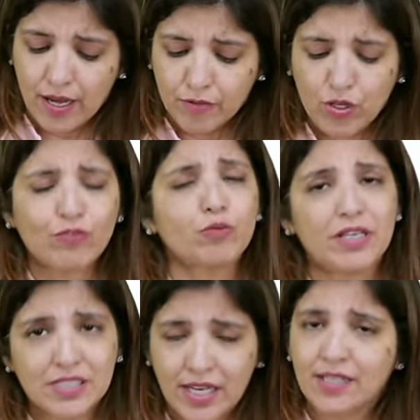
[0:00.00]
you have to
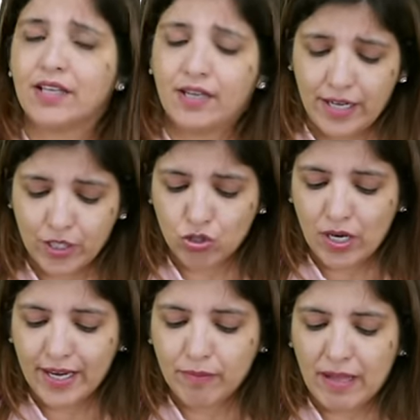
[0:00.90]
maintain their
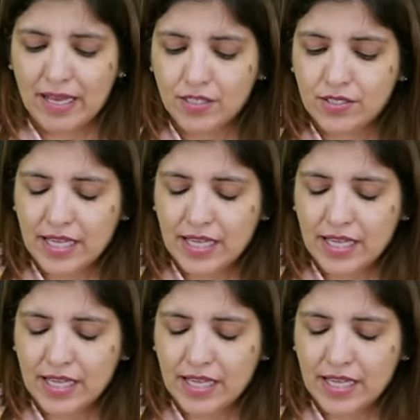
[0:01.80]
electrolyte balance,